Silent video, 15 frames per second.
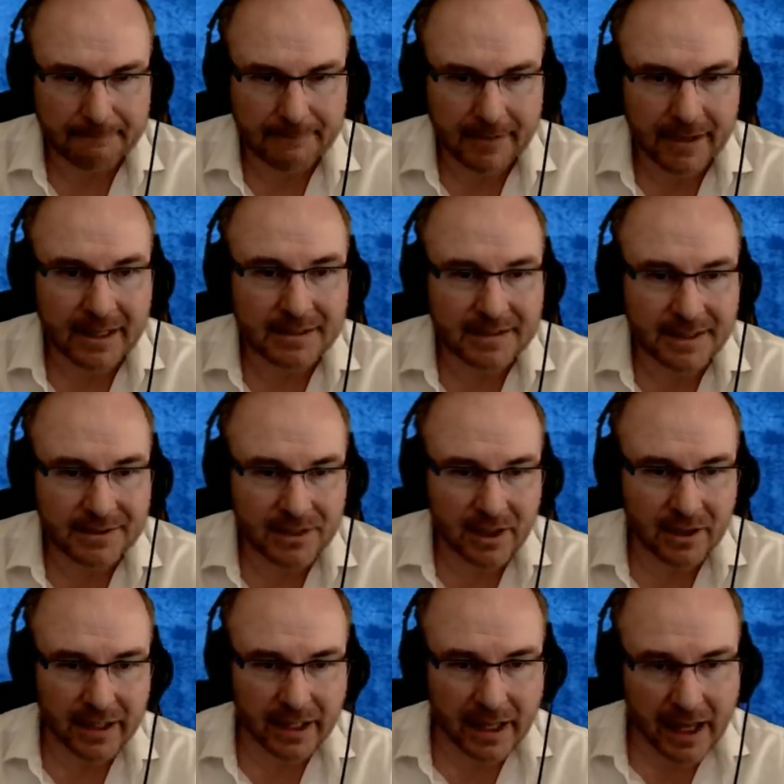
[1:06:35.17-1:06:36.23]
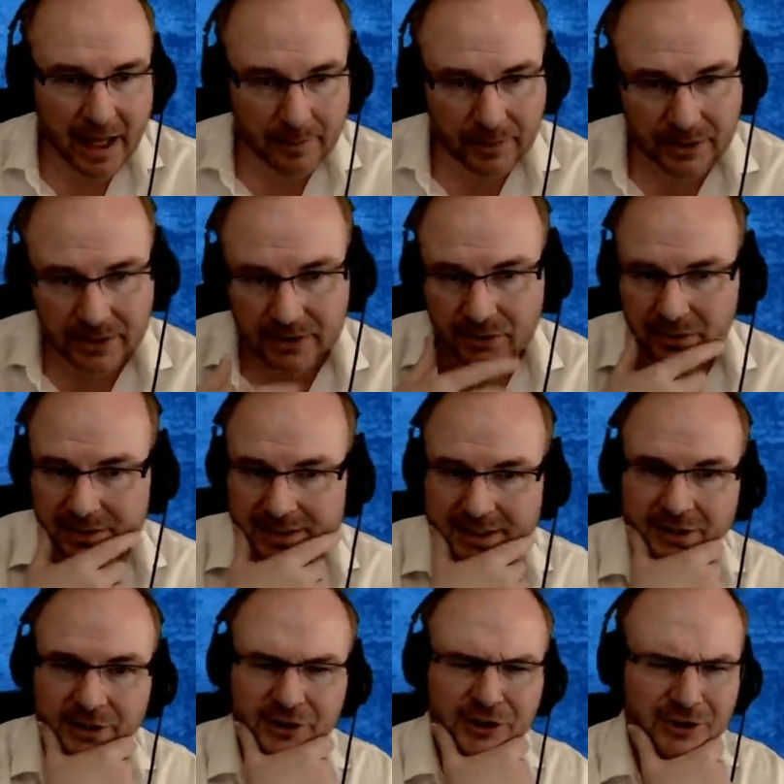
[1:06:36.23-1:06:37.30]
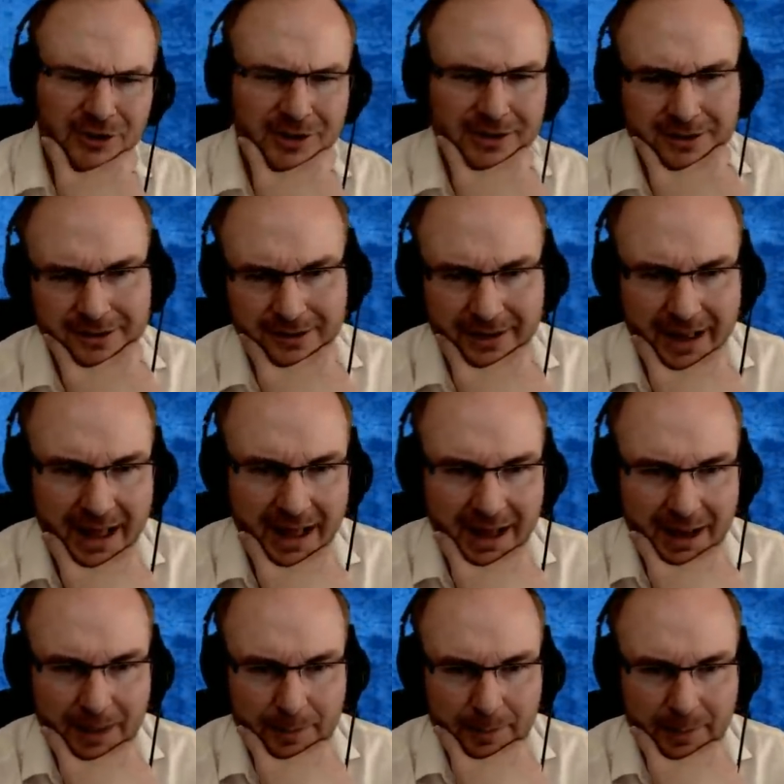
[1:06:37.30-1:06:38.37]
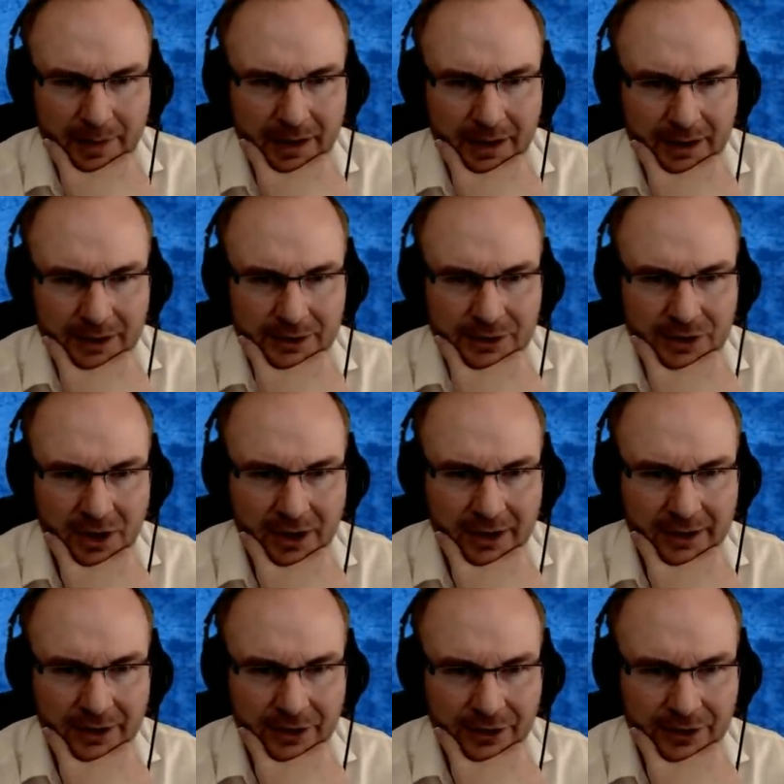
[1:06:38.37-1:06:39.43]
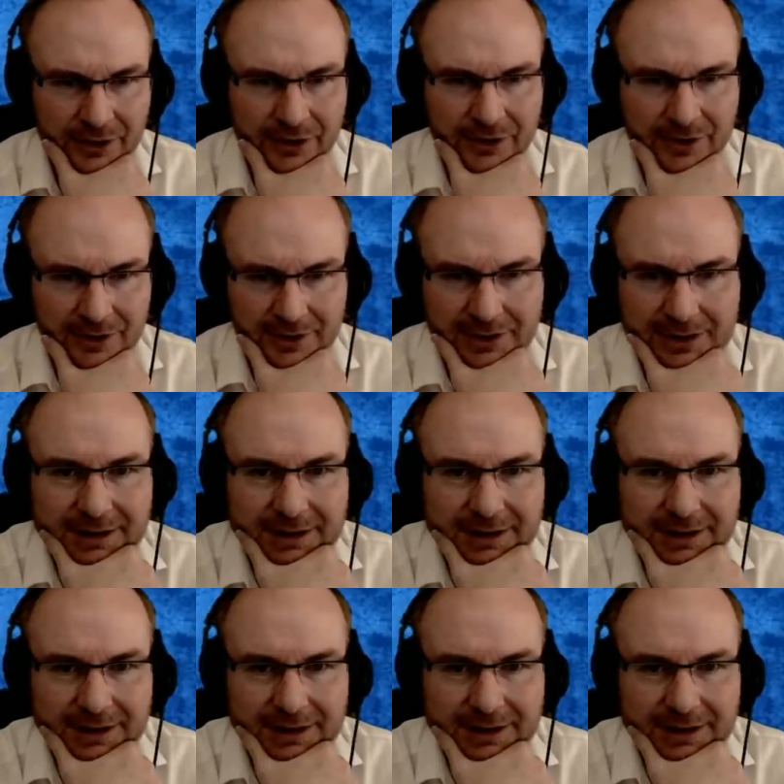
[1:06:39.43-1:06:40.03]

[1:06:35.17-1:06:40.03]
Yes, I saw that Abernergel Abaddon-nergal,